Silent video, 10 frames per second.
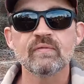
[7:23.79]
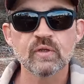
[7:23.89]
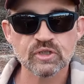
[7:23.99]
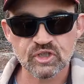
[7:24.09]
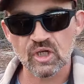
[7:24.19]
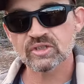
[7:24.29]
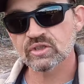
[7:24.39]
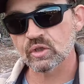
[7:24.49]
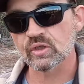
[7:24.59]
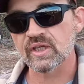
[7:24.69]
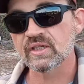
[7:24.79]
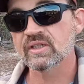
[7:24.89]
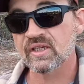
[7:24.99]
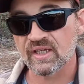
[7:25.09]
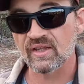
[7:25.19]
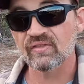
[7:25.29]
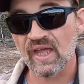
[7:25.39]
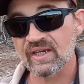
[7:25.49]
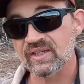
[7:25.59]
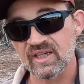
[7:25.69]
if you're just looking to
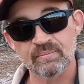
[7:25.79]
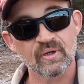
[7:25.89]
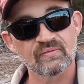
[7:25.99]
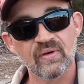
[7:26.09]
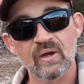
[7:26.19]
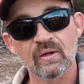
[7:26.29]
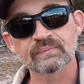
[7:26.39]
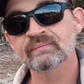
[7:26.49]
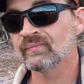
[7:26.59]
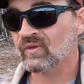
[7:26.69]
get that deeper fall.